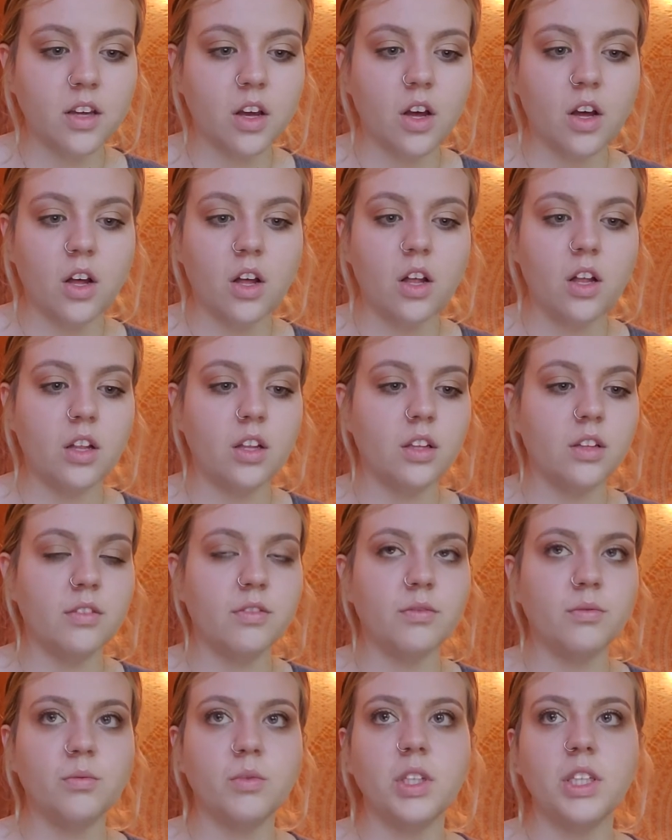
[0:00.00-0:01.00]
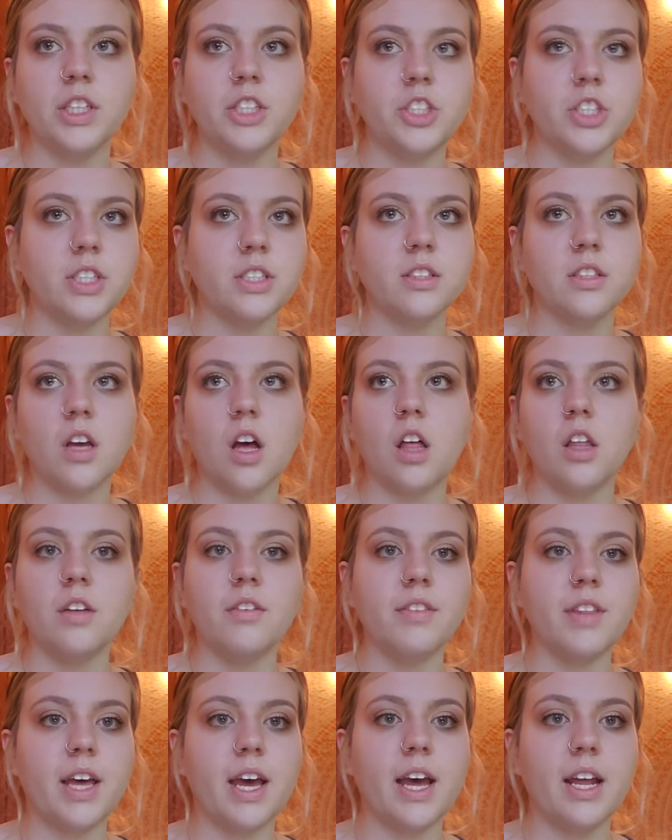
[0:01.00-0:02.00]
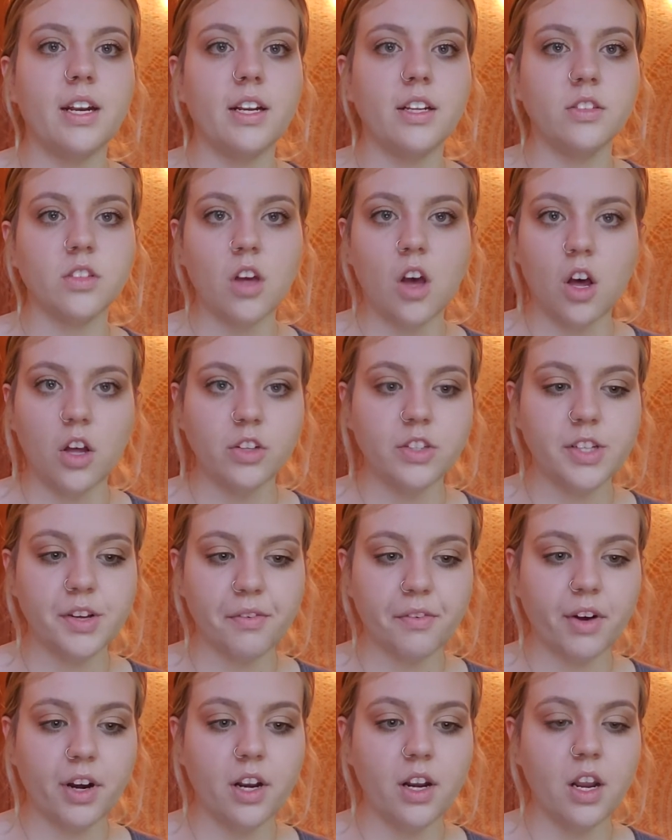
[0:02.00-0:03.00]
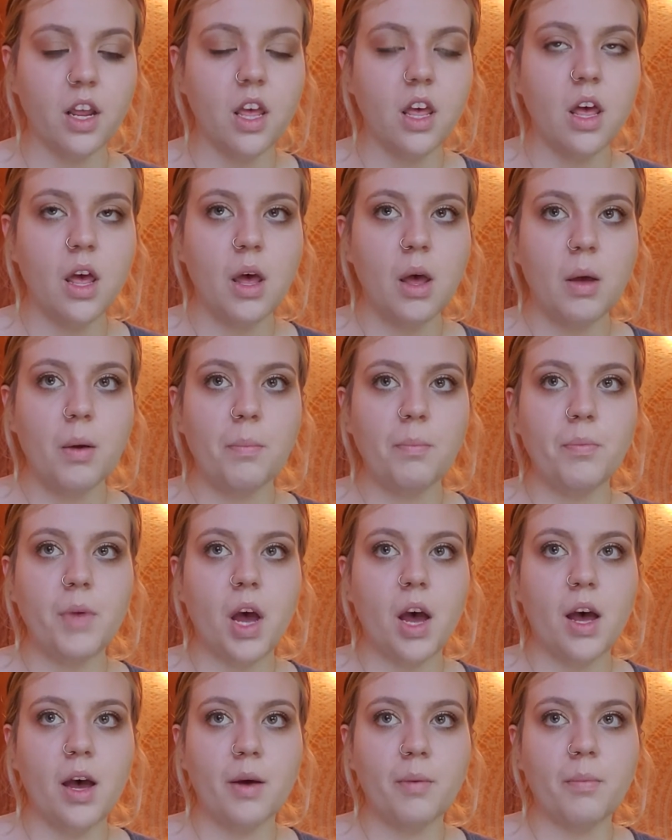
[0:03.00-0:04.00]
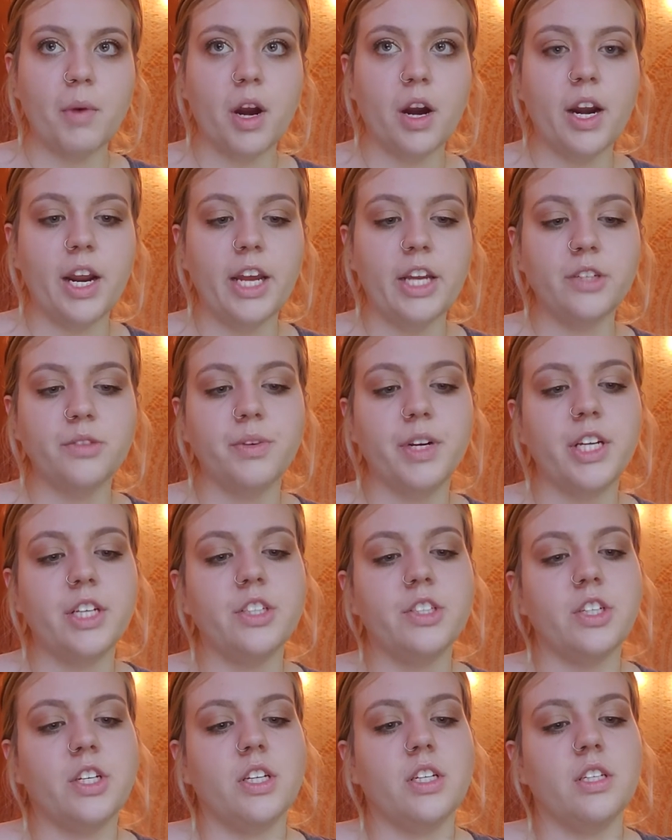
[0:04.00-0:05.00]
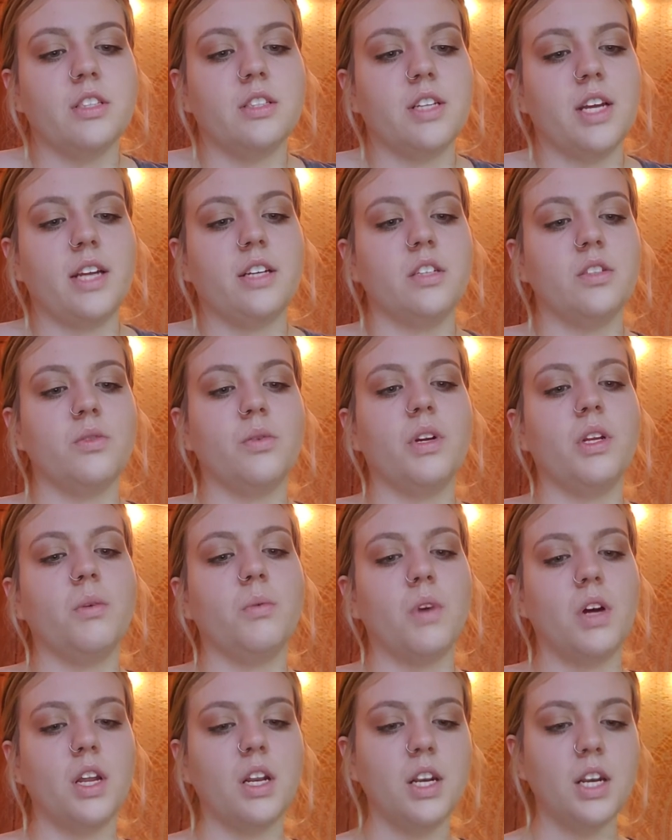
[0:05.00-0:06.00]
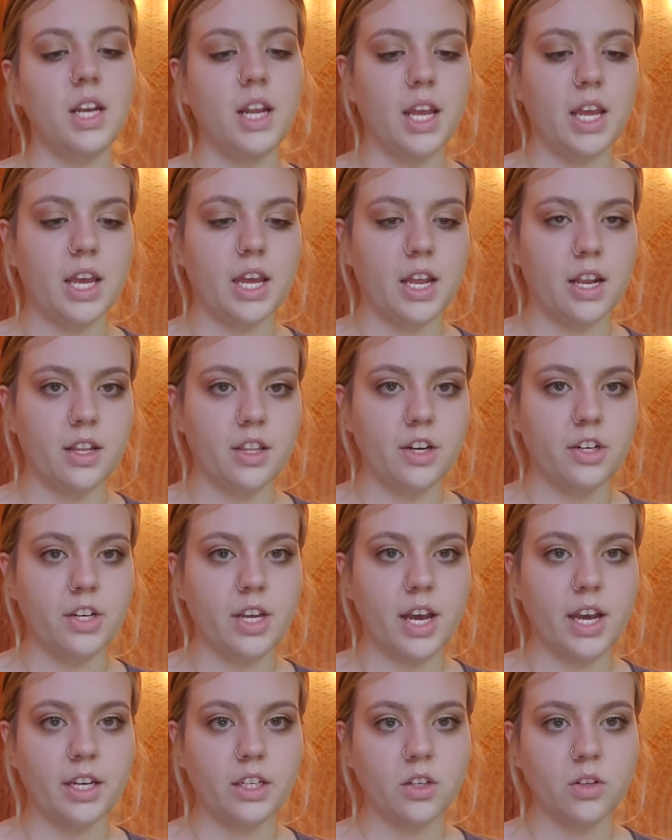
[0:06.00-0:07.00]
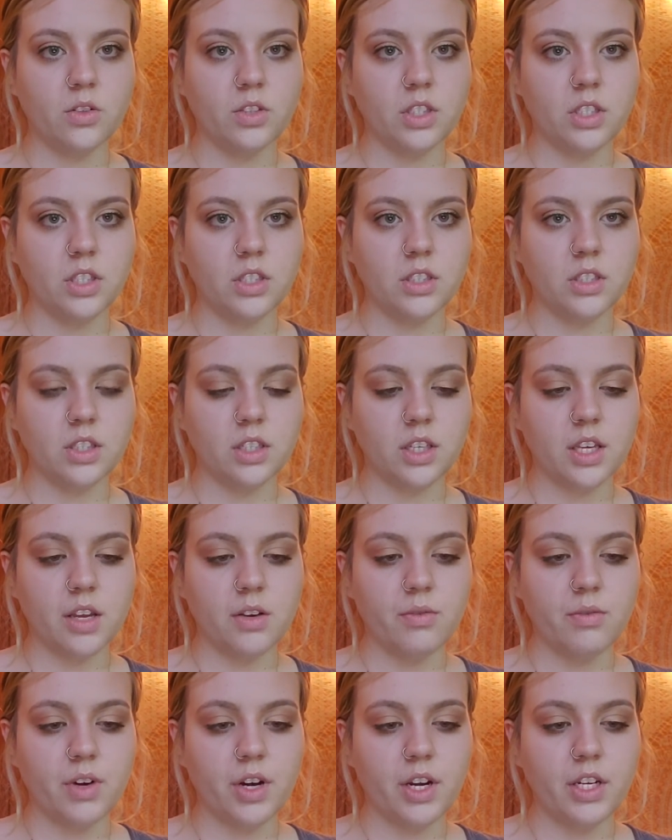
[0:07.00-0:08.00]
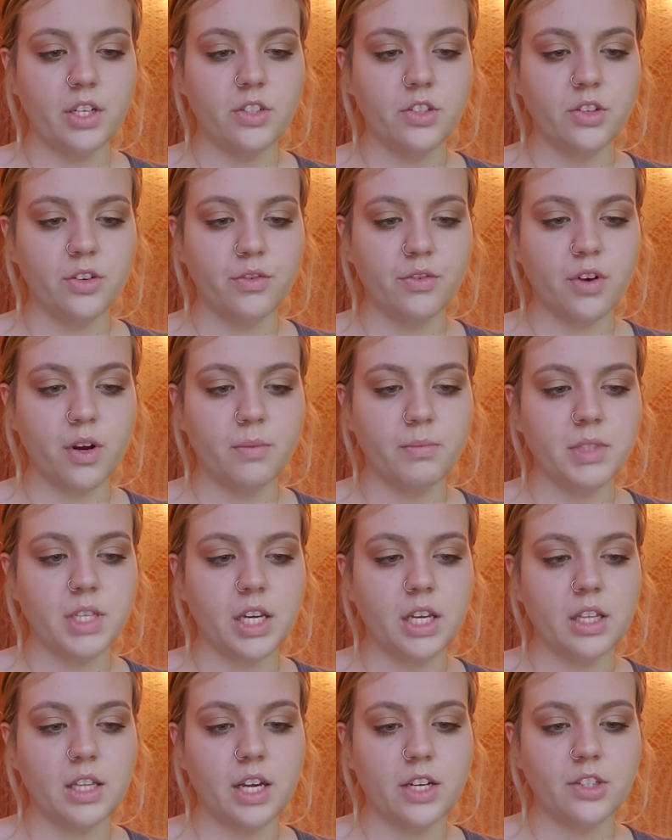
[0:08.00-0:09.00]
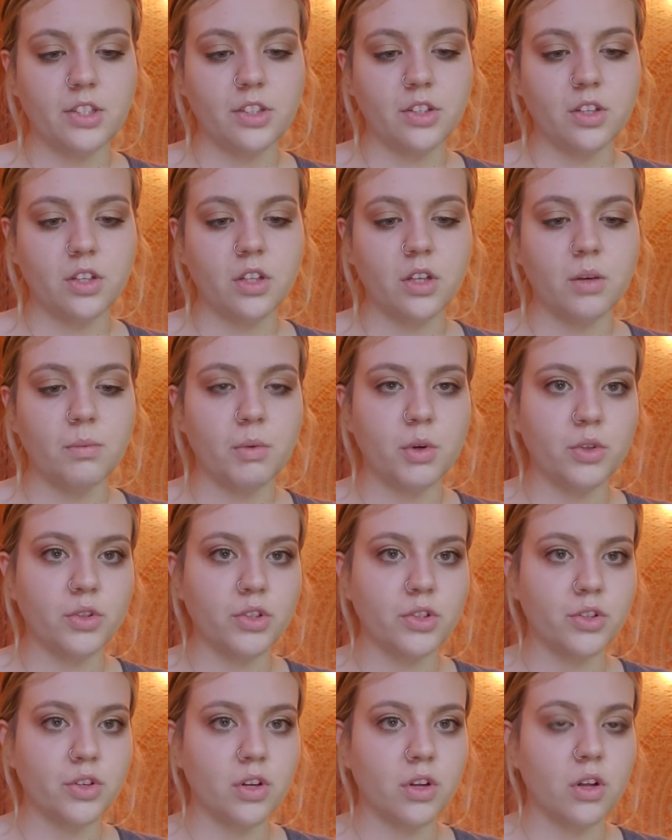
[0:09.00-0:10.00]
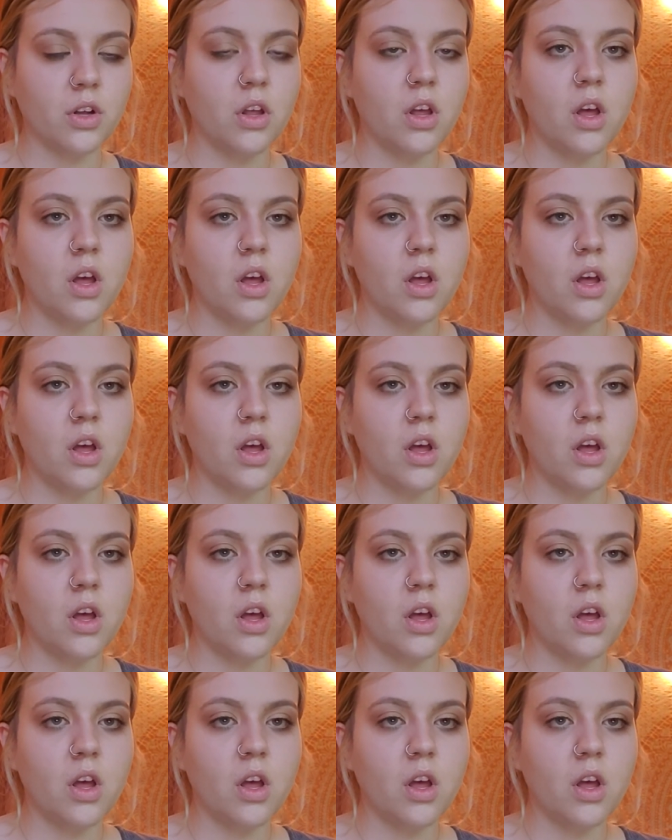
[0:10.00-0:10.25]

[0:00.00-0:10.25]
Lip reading: all religions, all of that. It's all different. Our age range is 9 to 21, and their diagnosis can range from psychological, emotional,